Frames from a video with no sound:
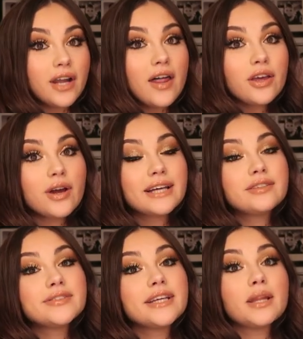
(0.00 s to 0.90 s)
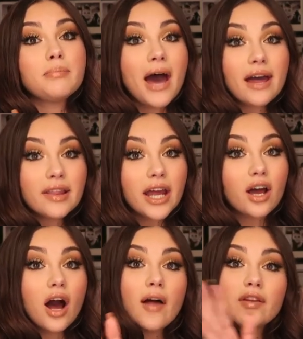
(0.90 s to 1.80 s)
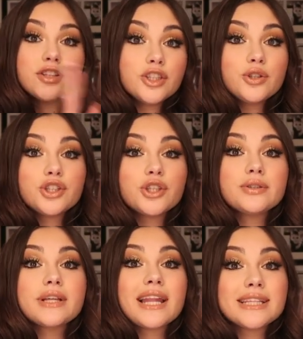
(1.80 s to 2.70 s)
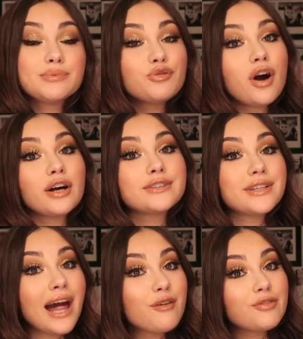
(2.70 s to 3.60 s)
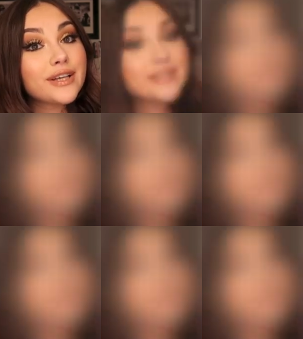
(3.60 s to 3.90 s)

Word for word: now that you guys have seen the bag that I got and the two shoes, let's move on to the outfit.